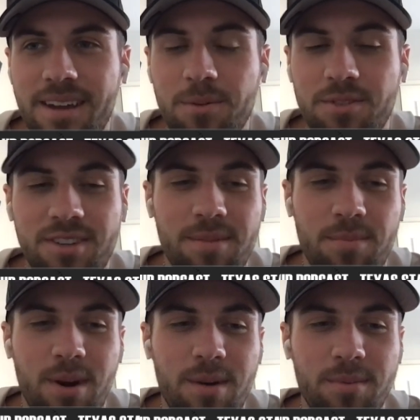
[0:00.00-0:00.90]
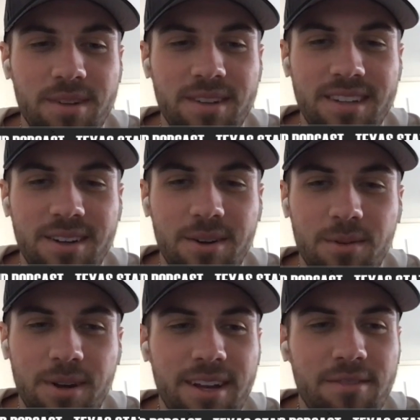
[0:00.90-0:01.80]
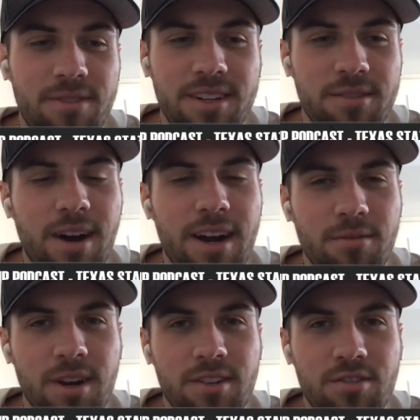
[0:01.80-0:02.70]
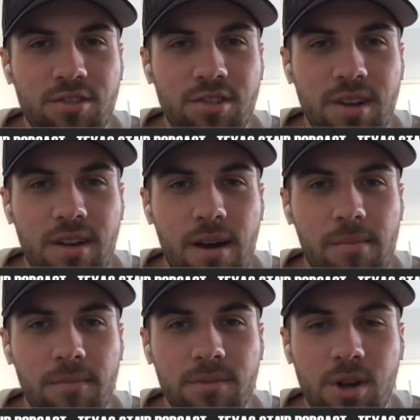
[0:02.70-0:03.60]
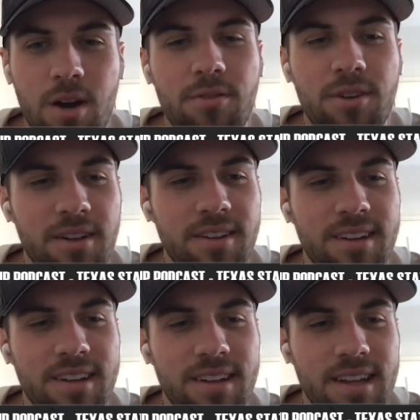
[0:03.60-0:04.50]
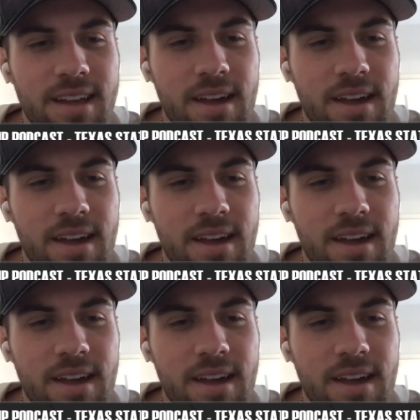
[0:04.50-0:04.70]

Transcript: I would say probably you know around that 55 range um, confidently.